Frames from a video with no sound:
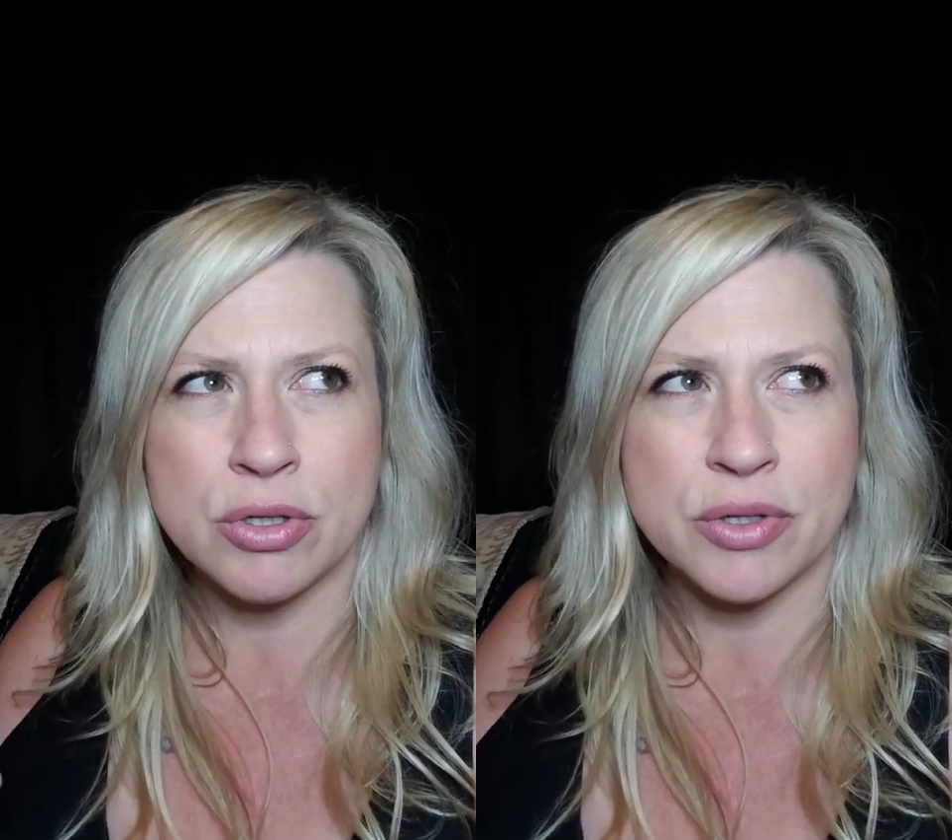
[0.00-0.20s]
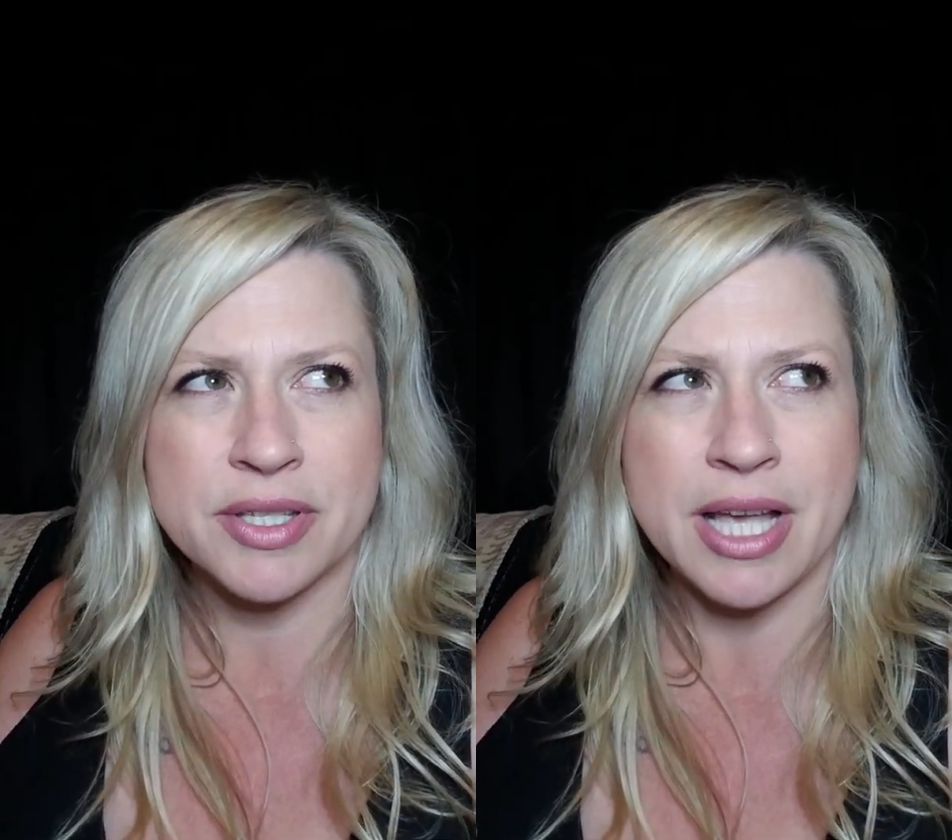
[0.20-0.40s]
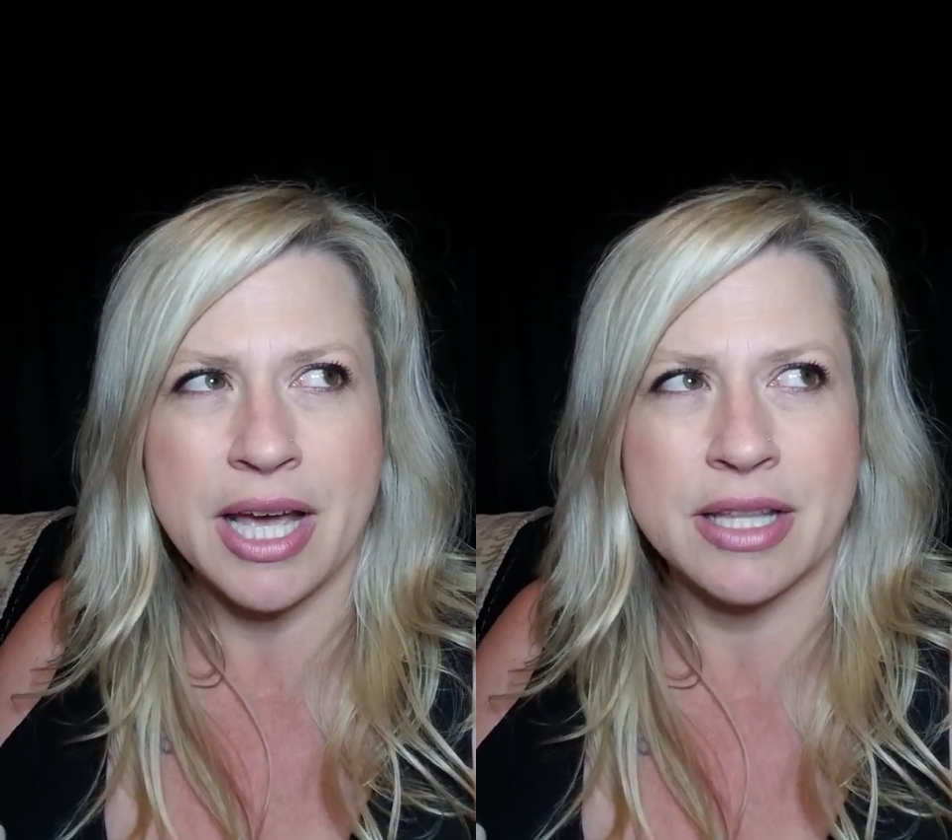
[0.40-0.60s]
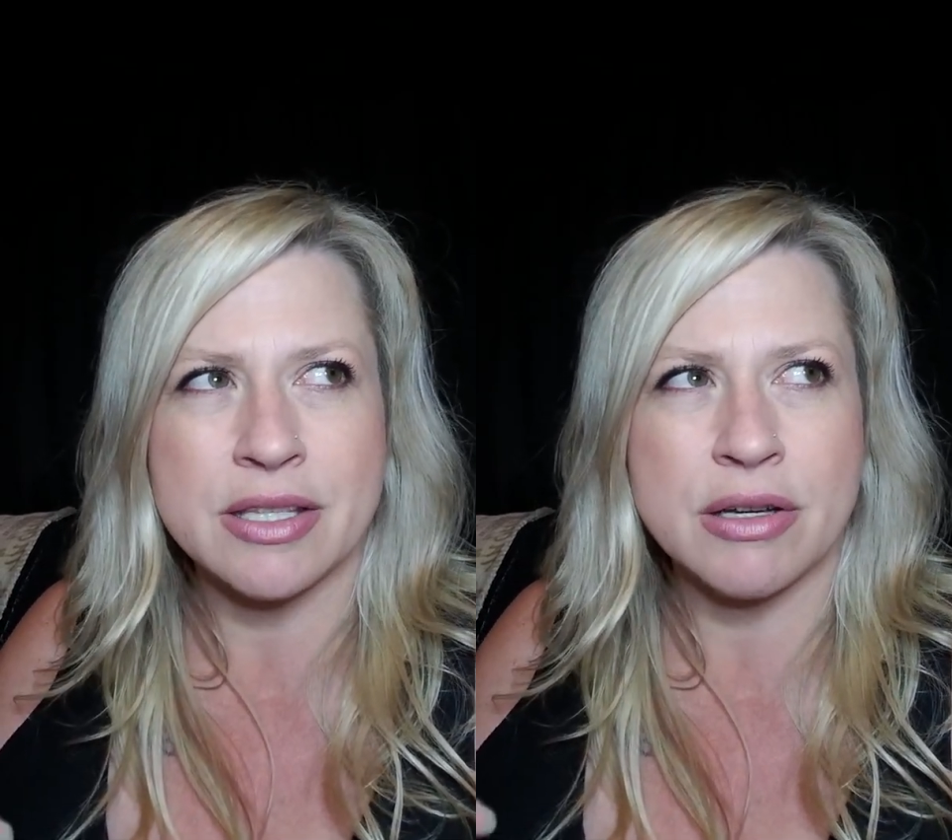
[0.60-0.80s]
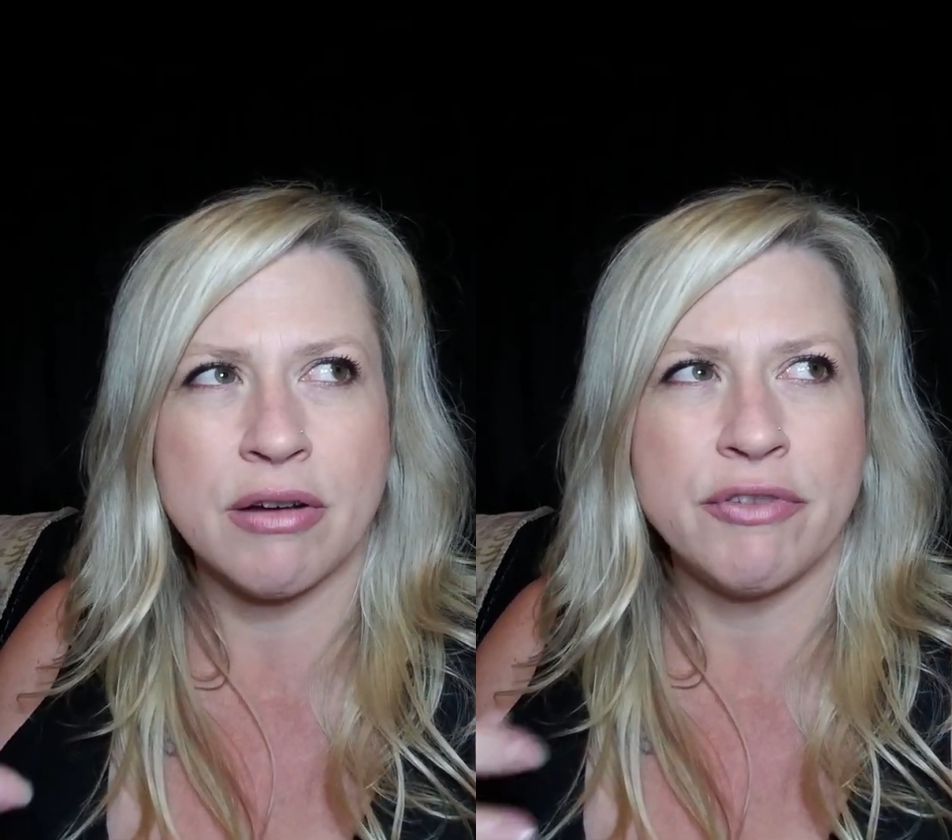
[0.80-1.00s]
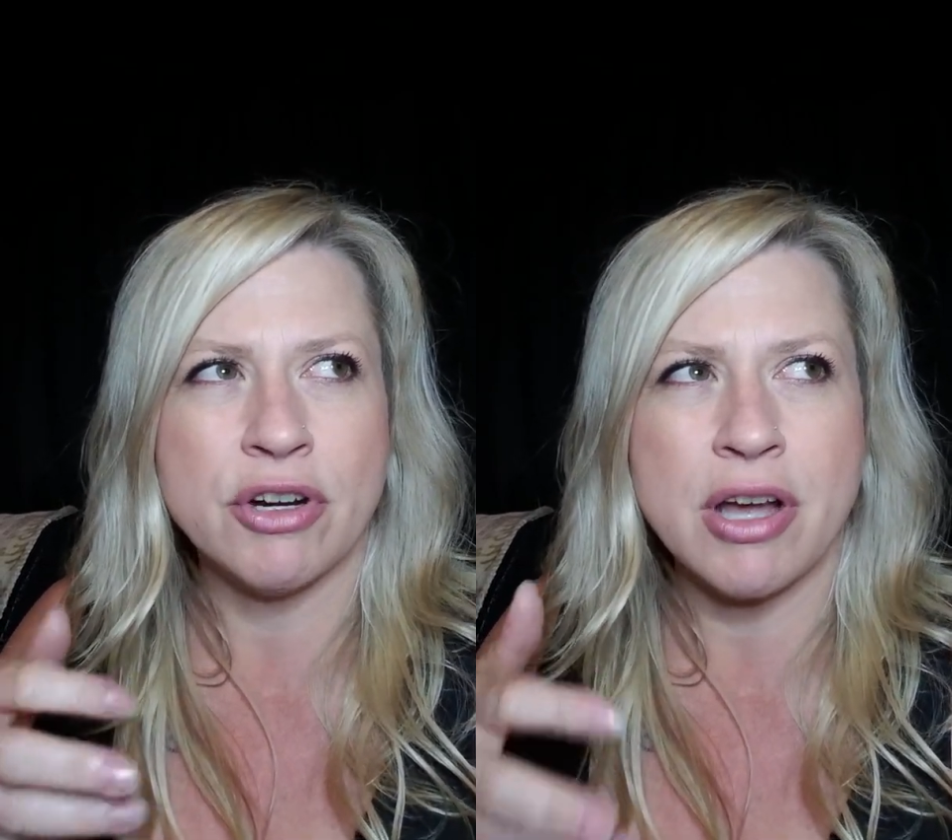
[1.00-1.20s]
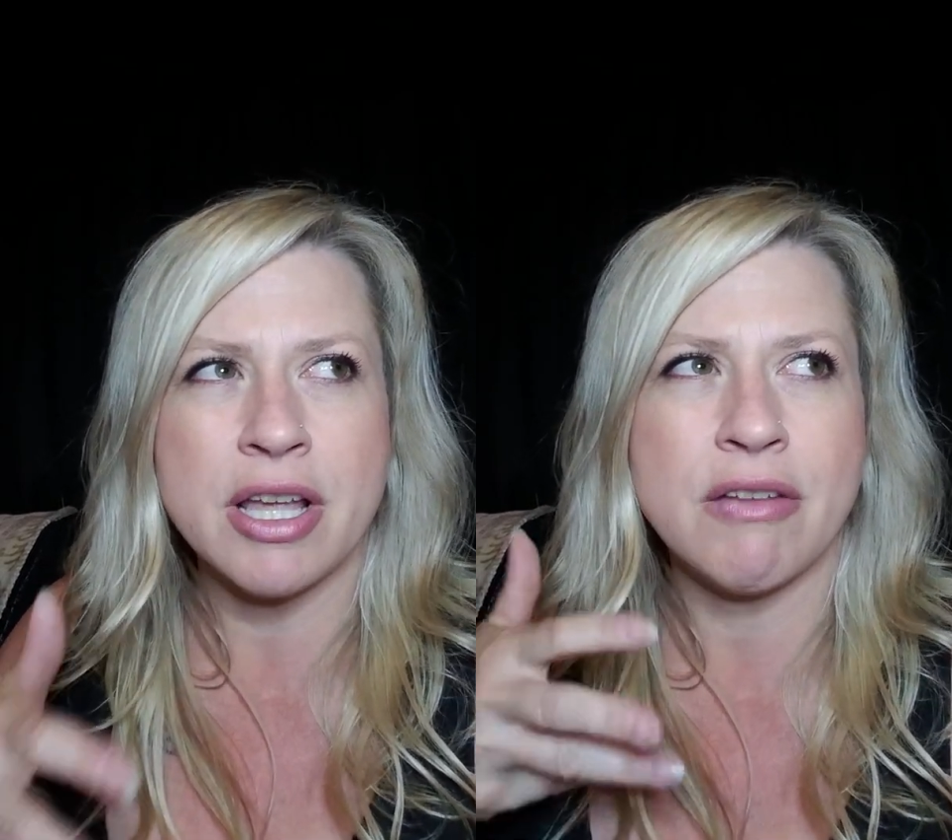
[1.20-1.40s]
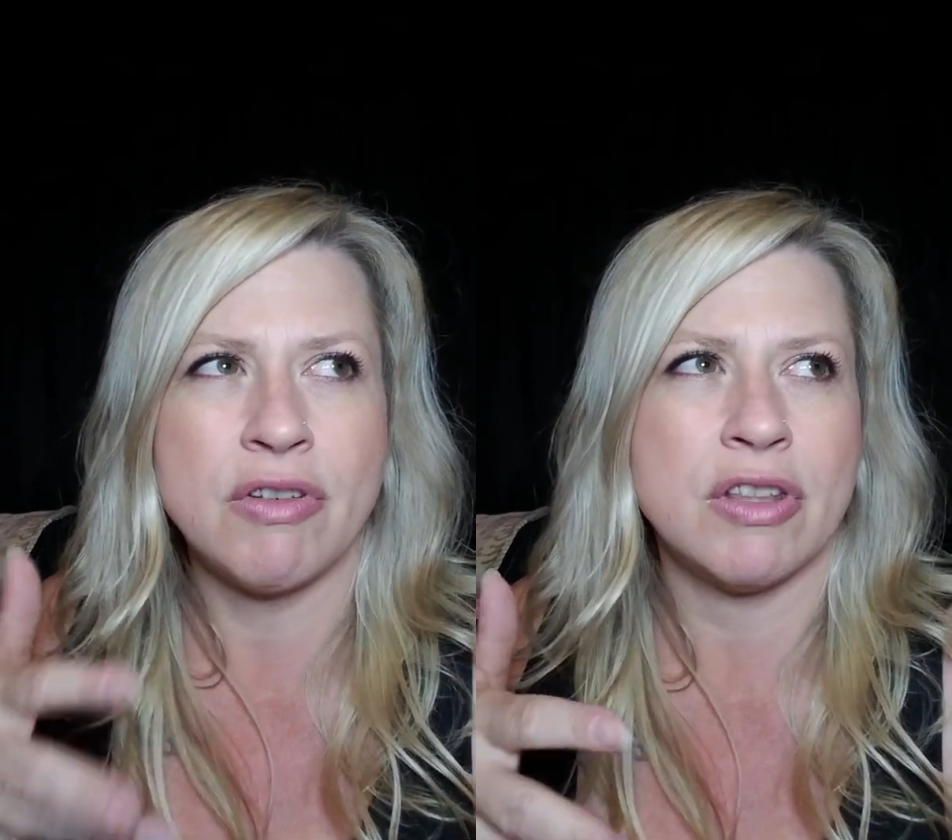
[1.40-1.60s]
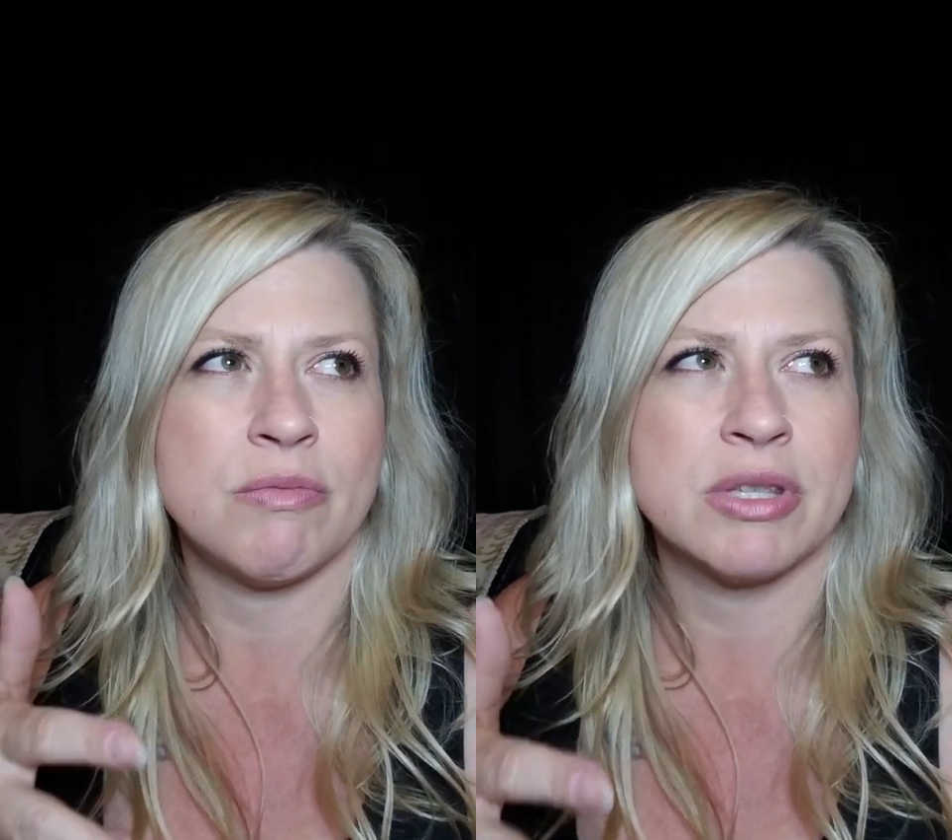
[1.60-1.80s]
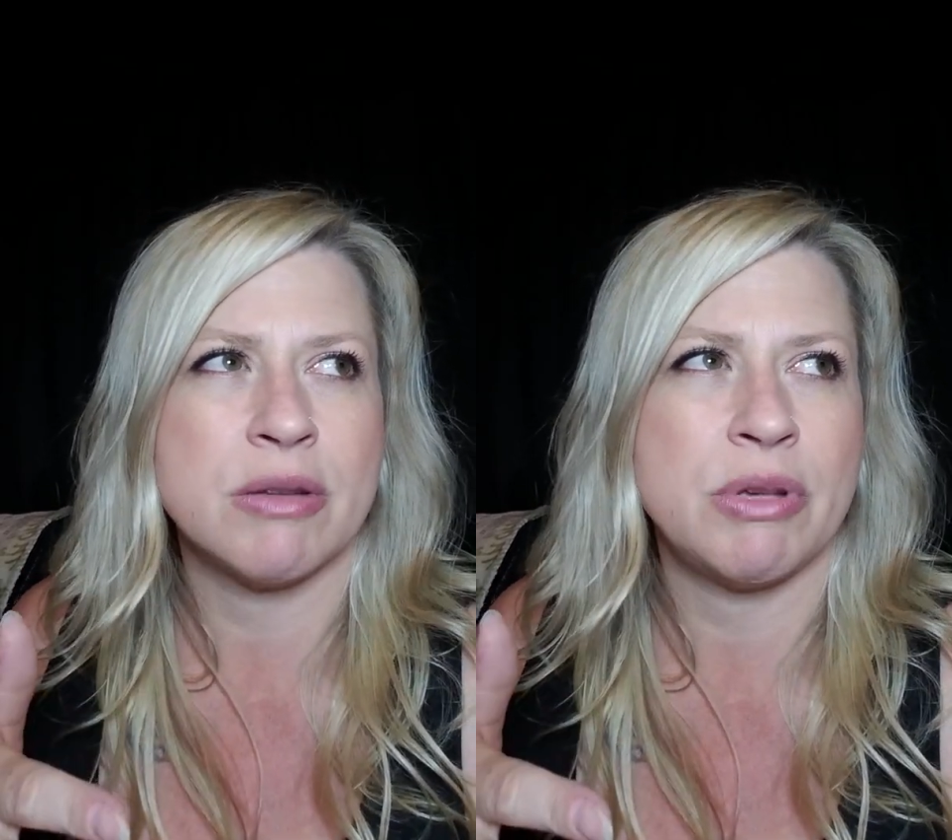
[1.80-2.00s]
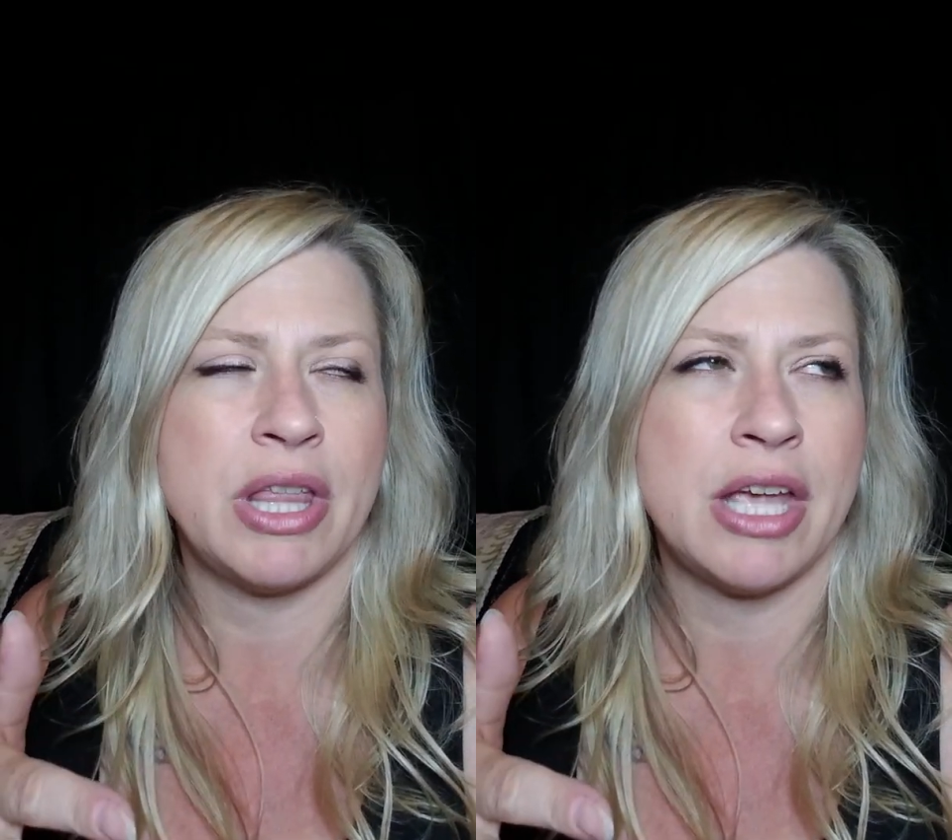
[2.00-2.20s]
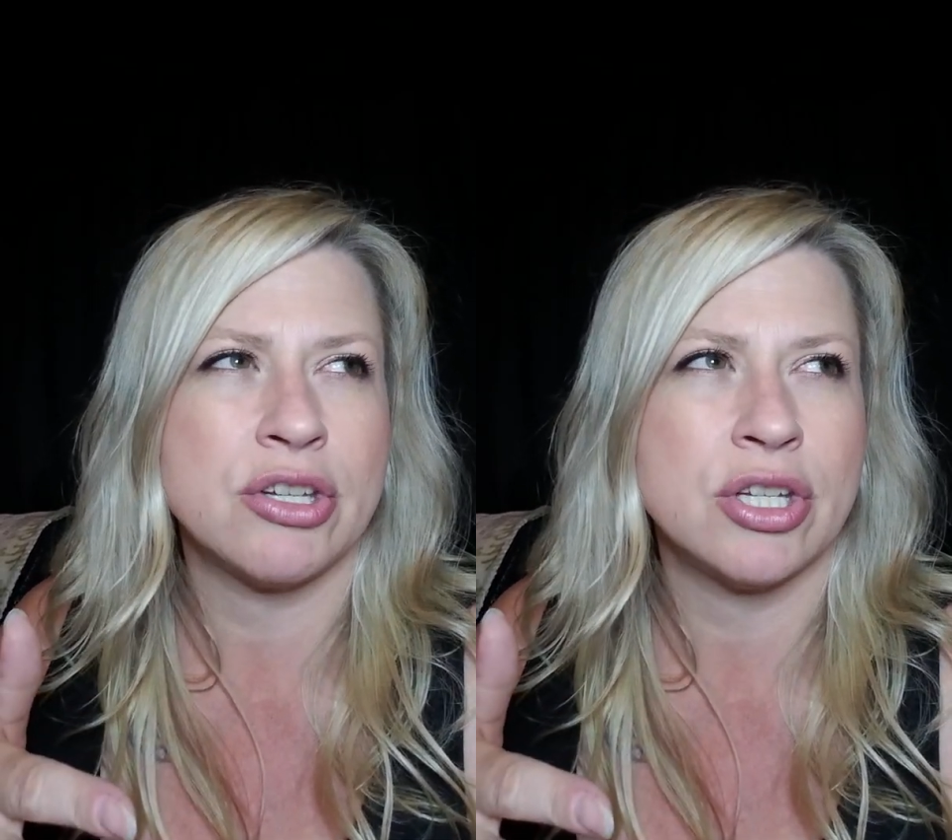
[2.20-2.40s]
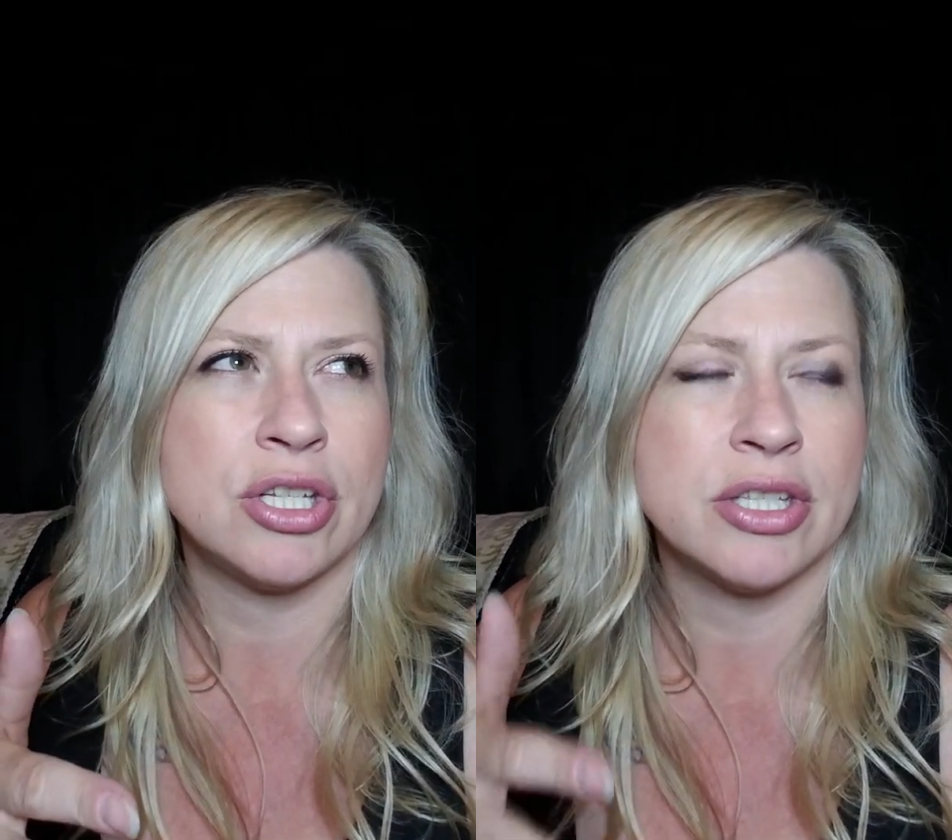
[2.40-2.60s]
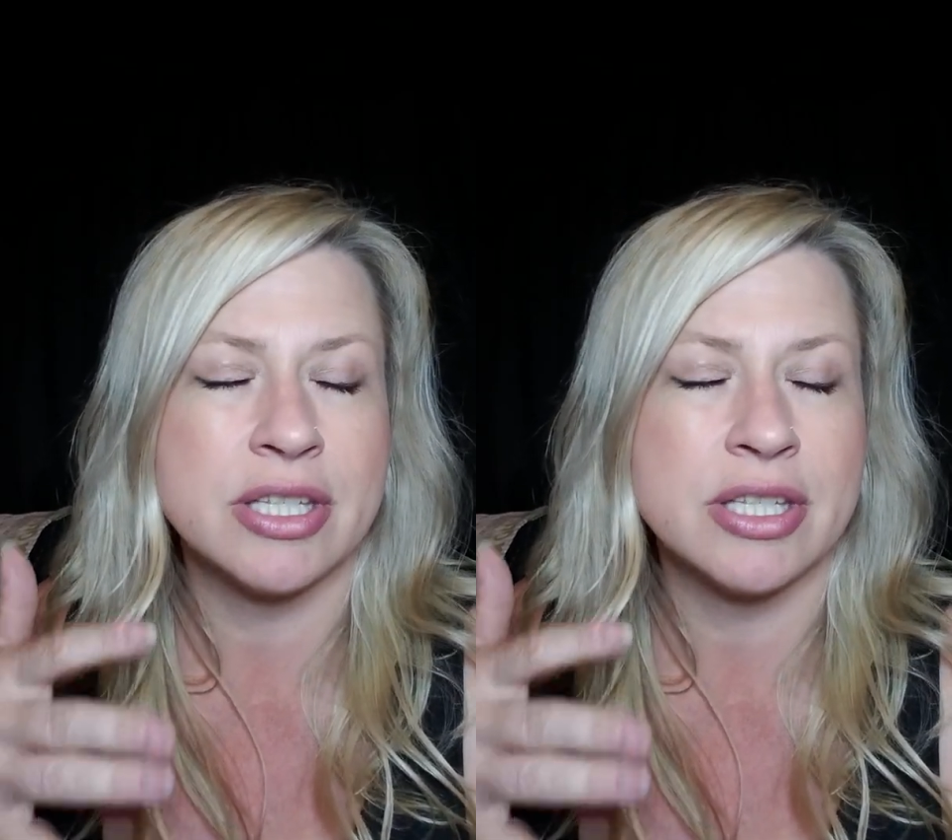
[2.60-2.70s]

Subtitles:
sign. So if you're not giving them stimulation,